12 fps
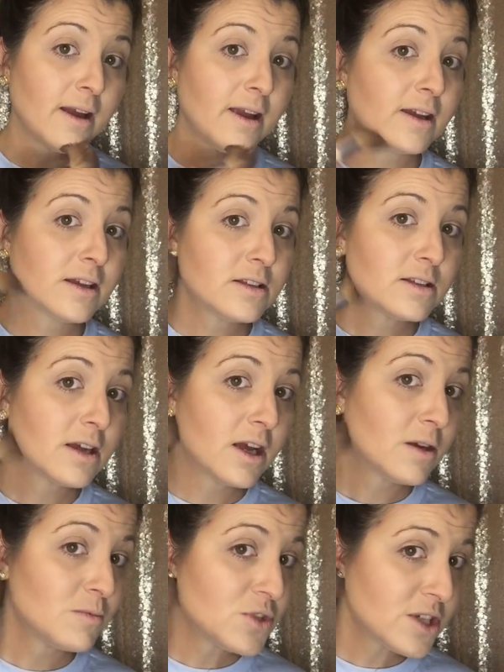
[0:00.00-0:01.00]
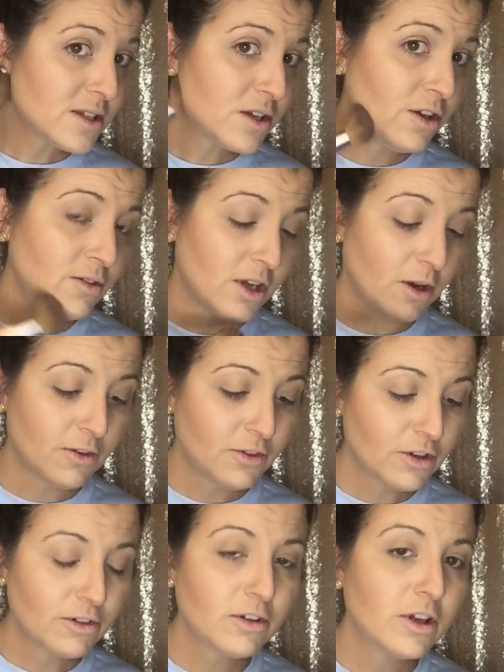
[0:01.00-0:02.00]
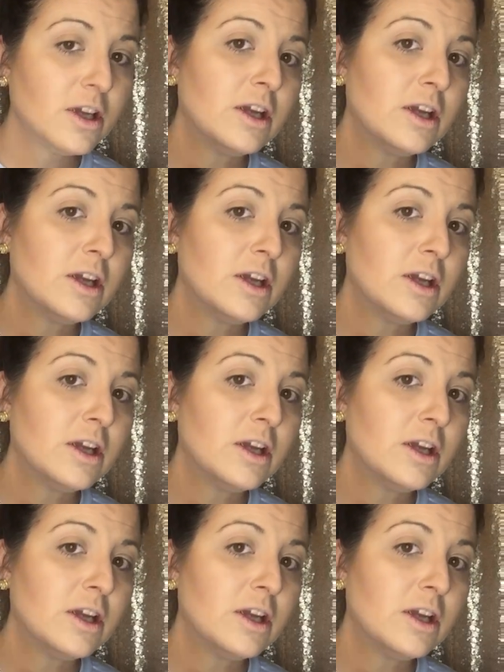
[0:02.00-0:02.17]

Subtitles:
And just so you know, if you